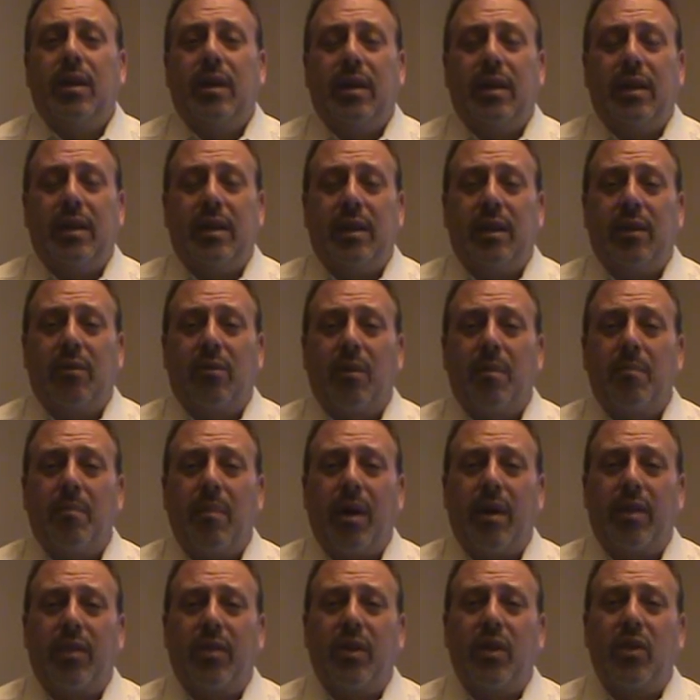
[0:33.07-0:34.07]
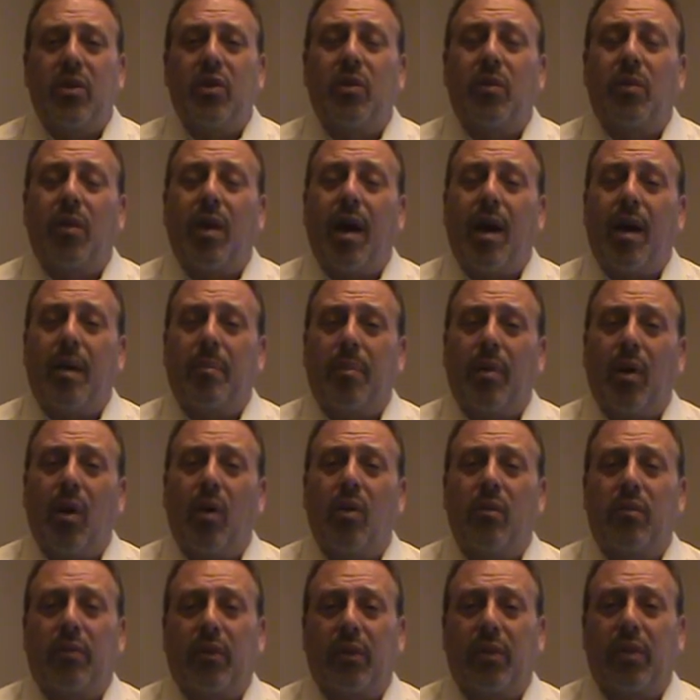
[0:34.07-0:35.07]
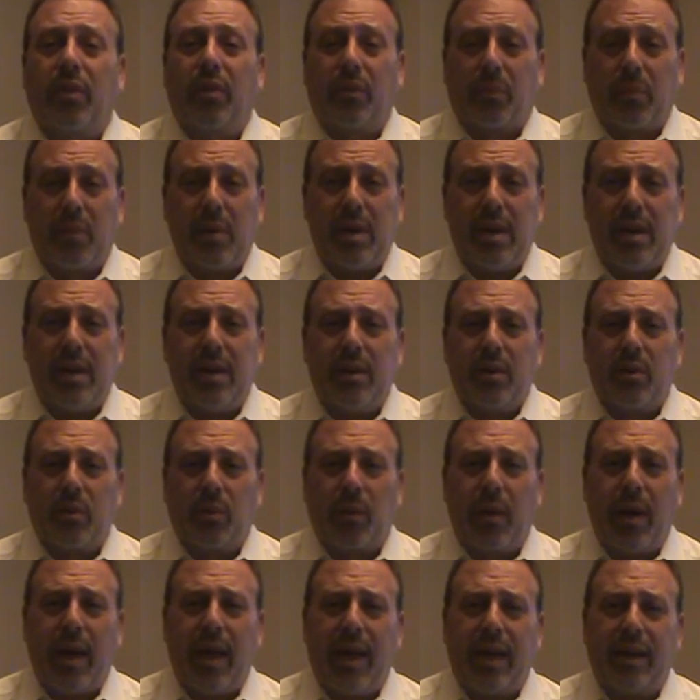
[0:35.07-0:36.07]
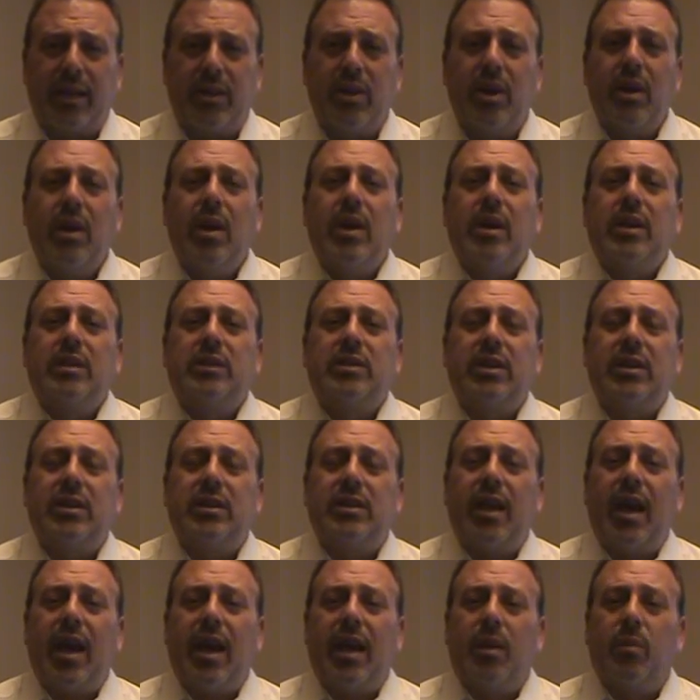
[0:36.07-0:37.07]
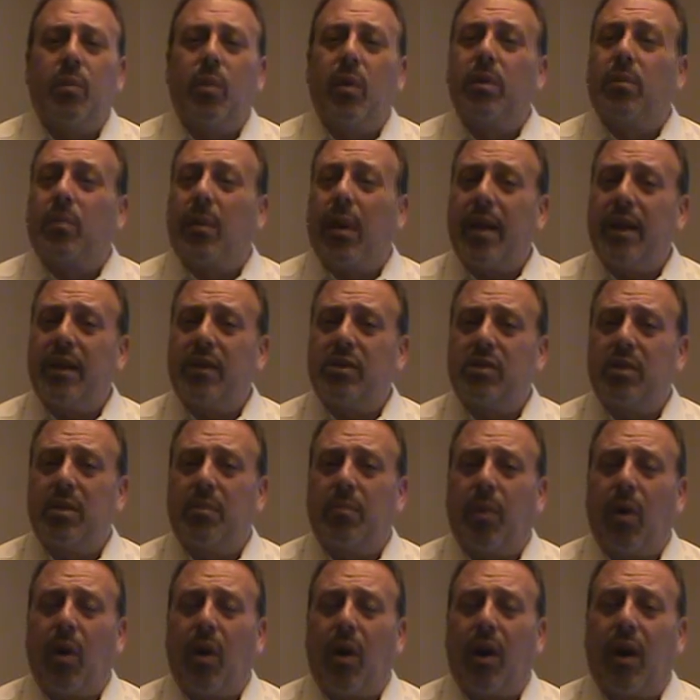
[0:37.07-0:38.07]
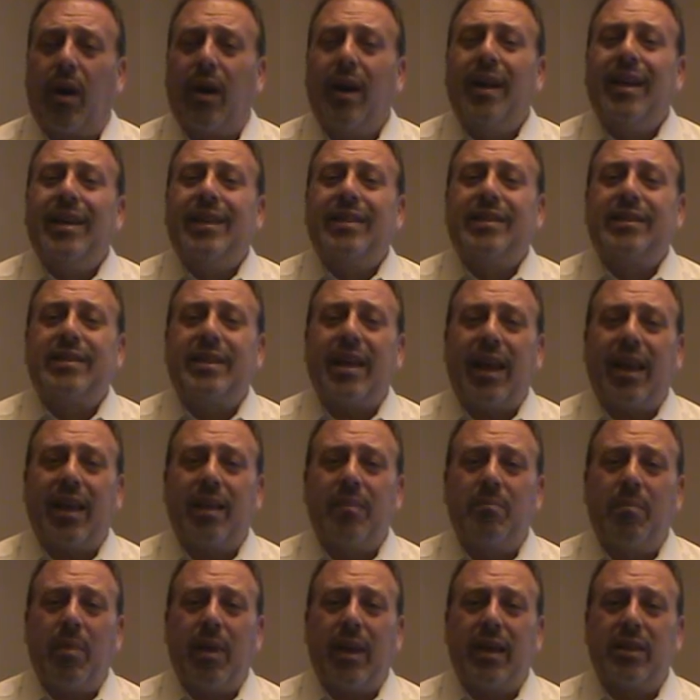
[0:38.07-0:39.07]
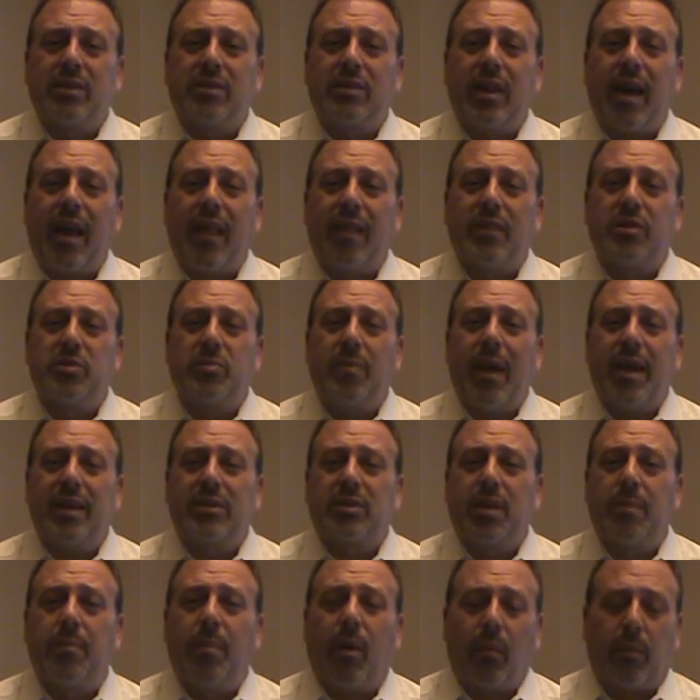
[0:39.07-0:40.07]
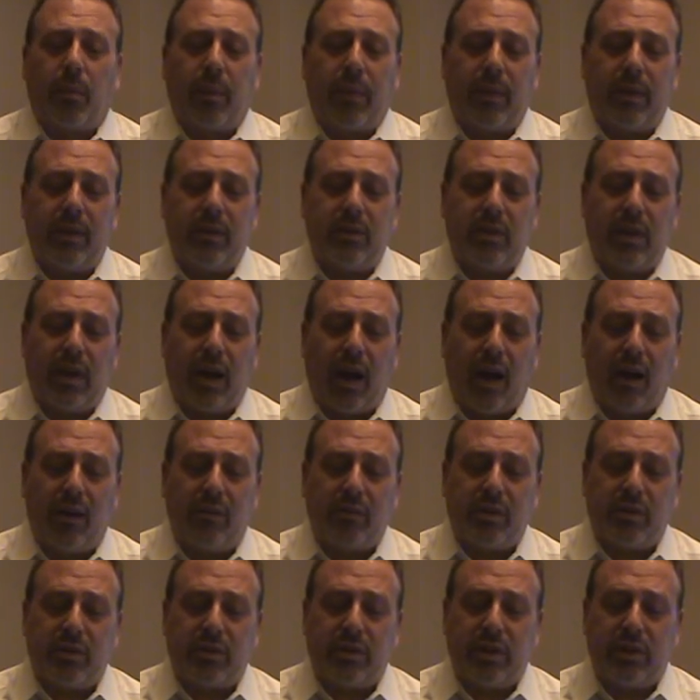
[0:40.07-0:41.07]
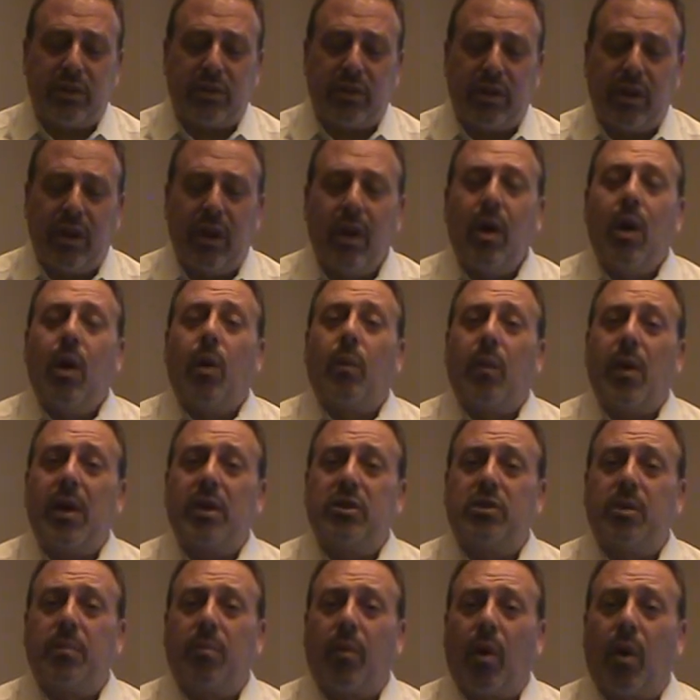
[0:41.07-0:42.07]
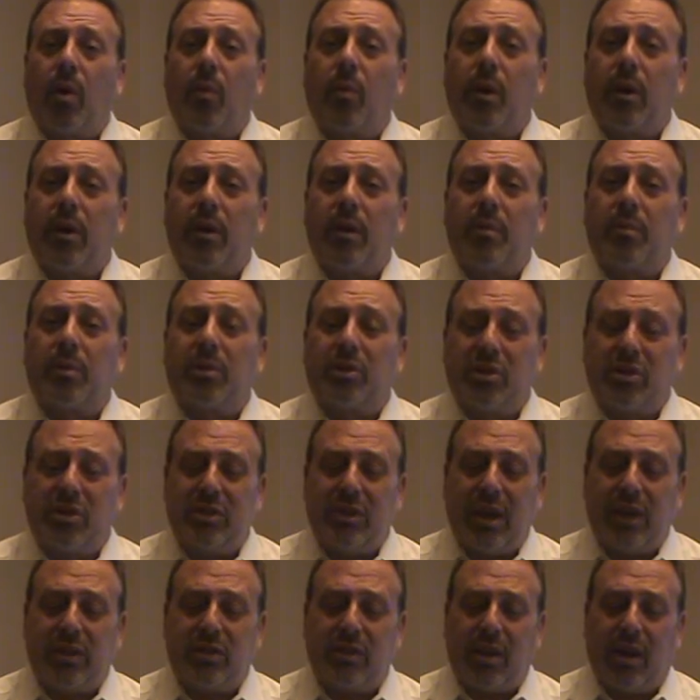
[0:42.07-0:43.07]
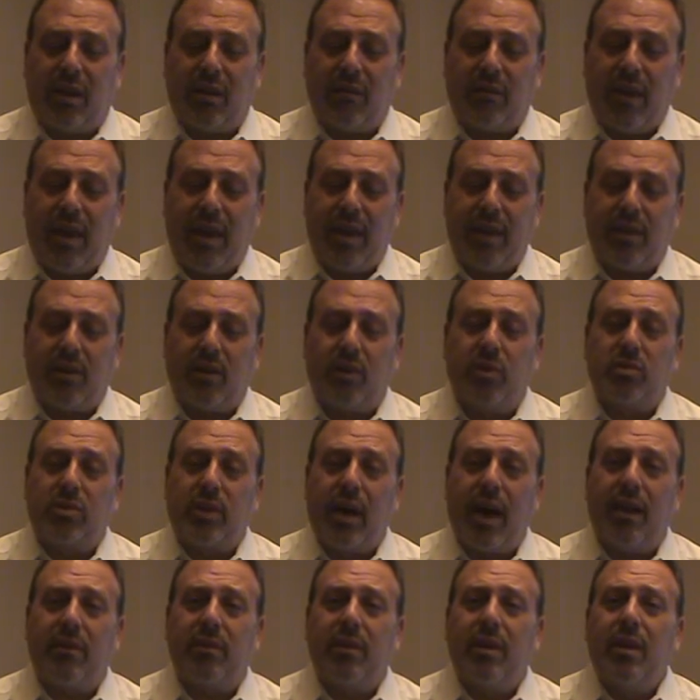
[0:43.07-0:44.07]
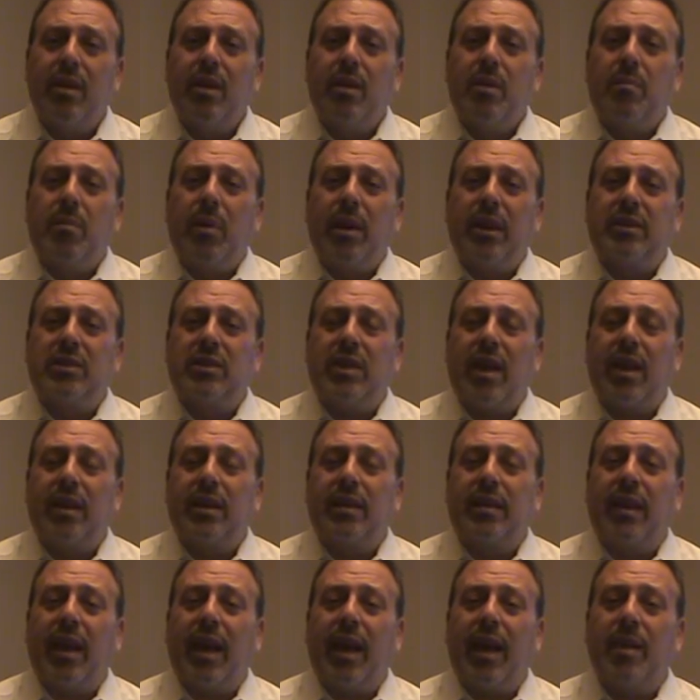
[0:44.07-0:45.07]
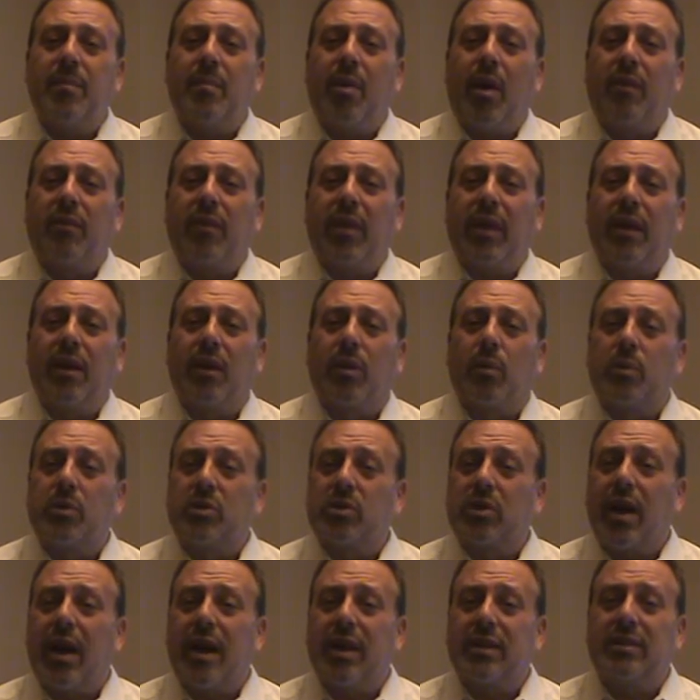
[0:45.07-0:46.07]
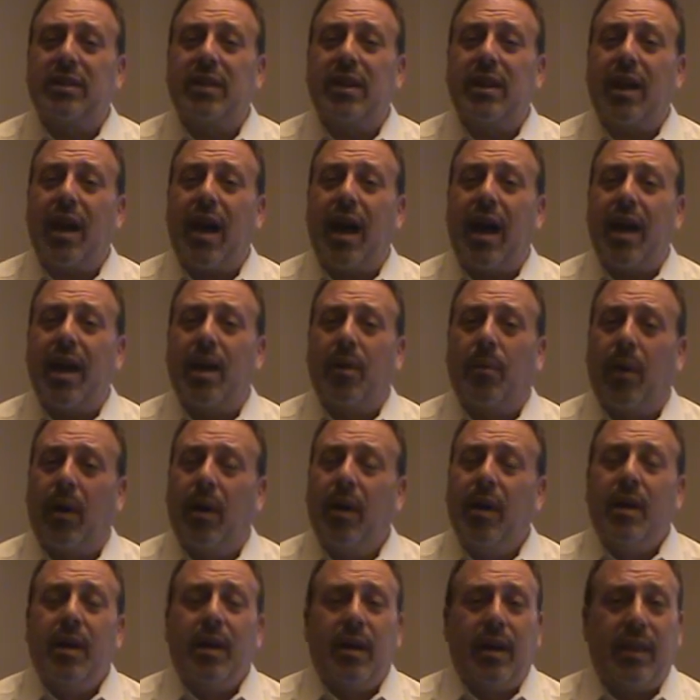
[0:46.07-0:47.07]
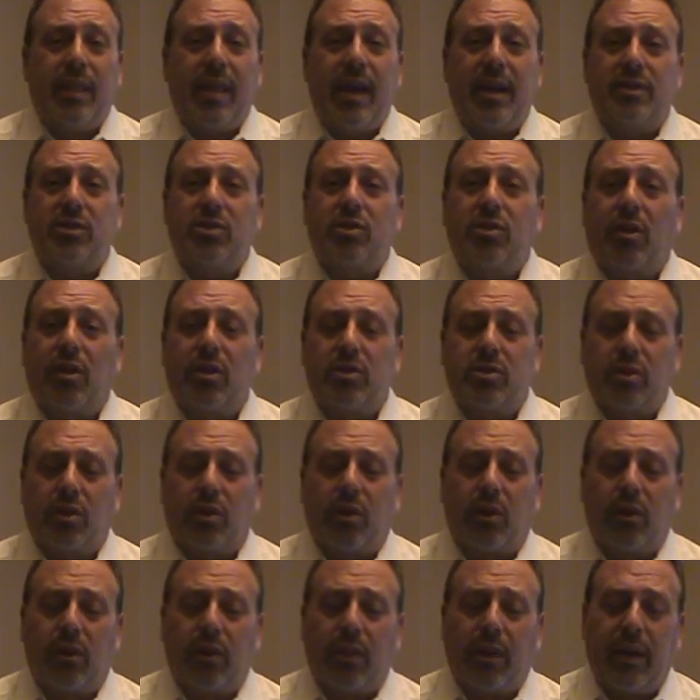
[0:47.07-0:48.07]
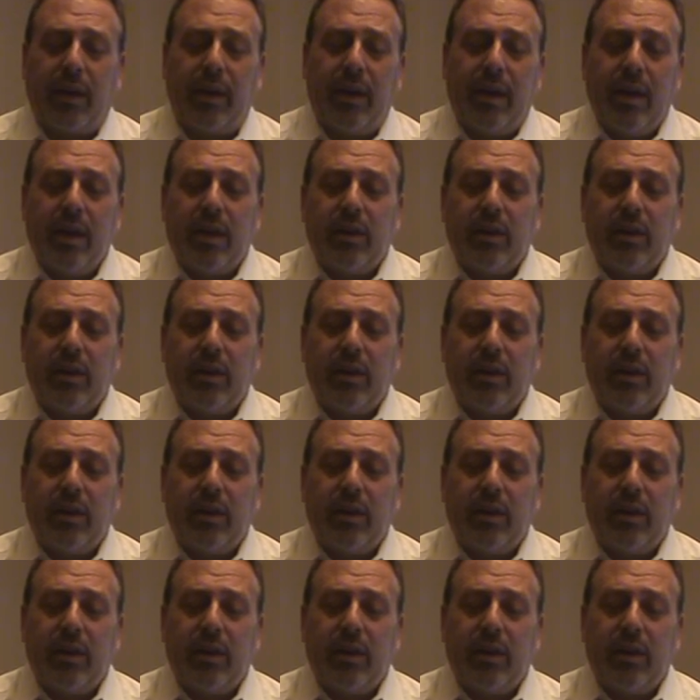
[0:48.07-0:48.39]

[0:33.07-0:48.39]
In near a month, you're up over three grand. Today, we raised the bar. Second biggest college basketball release of the season. Raise the bar winner number six of eight goes out. Big Ten game of the year, Wisconsin and Iowa, and that starts early